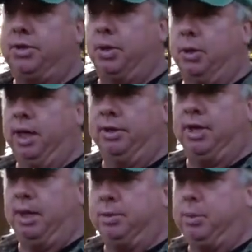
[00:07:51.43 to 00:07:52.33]
So a lot of
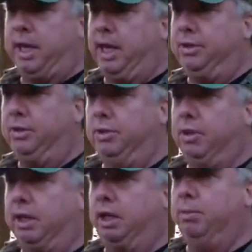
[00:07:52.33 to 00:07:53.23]
times we can't do,
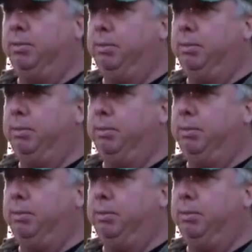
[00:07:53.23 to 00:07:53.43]
like a